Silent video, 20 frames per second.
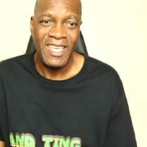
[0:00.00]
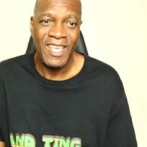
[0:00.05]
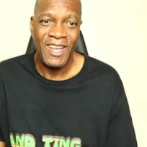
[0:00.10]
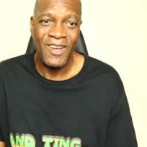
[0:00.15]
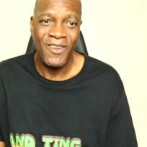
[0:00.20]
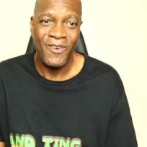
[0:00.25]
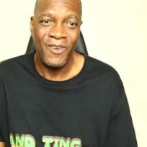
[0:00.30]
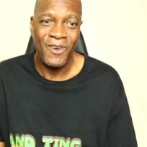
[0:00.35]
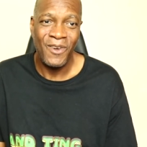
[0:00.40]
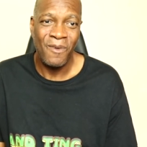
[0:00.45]

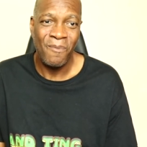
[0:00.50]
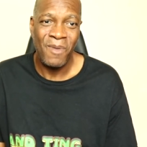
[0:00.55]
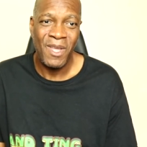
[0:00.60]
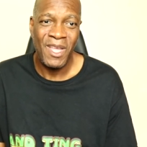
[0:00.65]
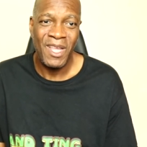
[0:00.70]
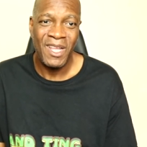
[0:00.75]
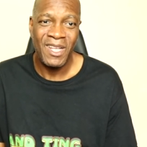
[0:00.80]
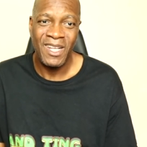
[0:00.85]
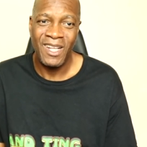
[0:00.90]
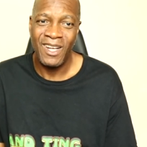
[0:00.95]
You know what I
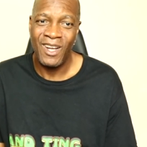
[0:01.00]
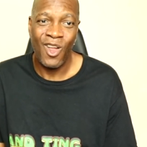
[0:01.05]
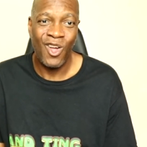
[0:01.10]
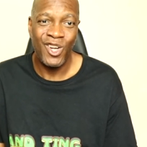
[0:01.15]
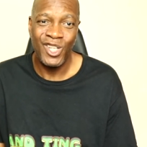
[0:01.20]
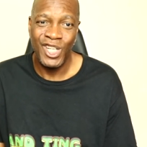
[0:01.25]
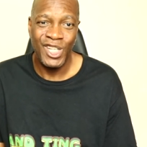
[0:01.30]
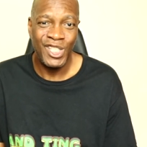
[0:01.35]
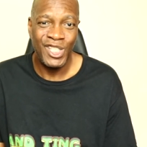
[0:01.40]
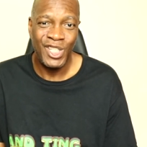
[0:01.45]
mean? A
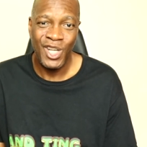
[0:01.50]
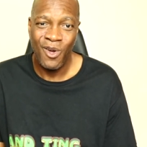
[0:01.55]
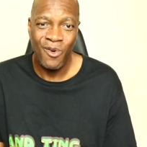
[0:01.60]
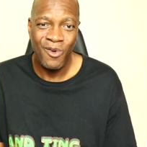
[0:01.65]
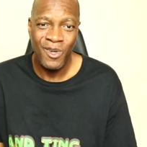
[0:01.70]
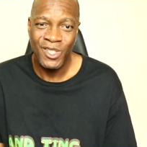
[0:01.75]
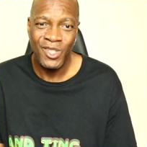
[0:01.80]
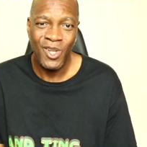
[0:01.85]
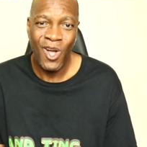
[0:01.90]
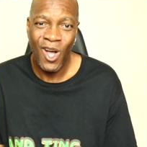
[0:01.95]
London
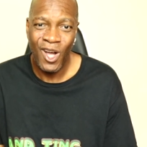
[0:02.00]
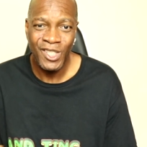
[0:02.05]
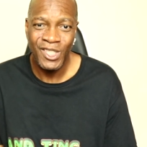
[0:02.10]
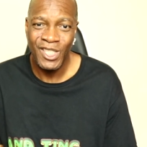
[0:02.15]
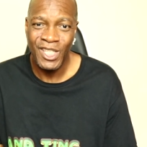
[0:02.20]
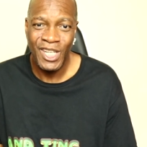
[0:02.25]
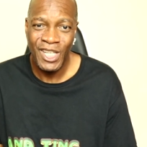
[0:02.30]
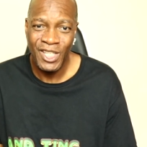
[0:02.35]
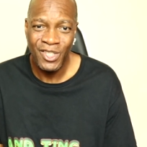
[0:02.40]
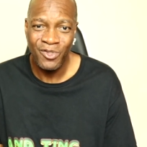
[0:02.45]
Towers
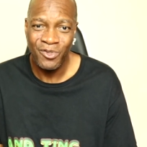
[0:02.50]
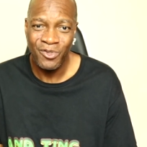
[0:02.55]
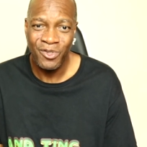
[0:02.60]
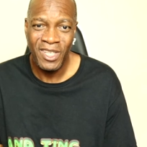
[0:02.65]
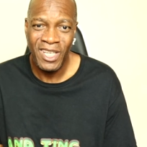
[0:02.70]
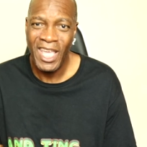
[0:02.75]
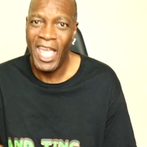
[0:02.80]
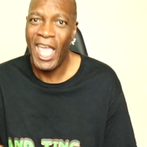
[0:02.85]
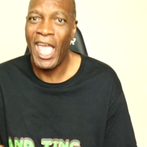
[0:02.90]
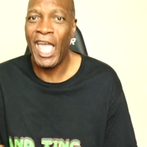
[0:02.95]
haunted
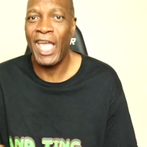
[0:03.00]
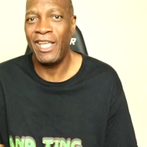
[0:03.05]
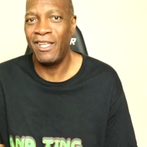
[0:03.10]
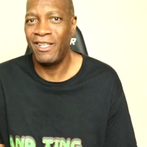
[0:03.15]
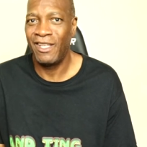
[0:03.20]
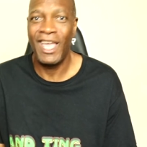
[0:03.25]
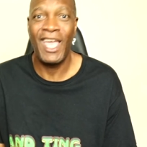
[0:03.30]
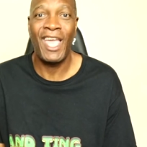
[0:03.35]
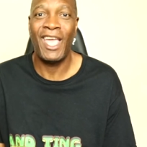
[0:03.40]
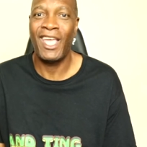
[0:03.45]
history.
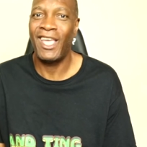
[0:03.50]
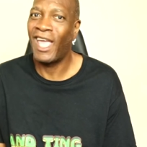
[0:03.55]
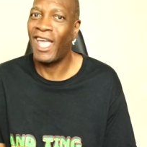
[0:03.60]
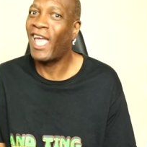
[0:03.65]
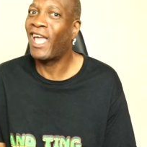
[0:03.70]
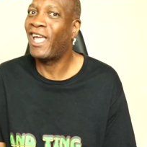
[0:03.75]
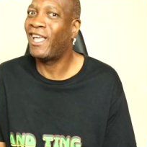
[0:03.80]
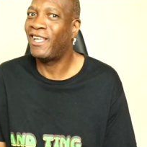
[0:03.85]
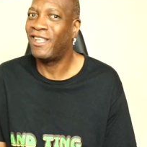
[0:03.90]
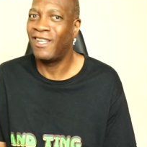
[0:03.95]
Hey, hey,
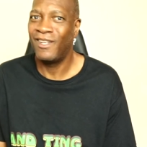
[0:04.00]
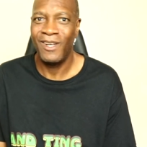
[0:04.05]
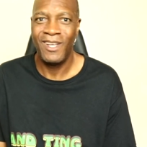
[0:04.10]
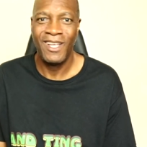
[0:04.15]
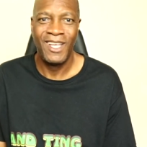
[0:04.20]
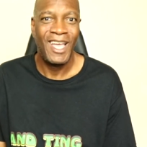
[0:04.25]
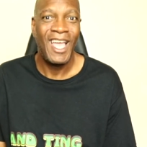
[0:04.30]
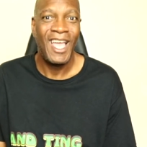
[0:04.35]
hey.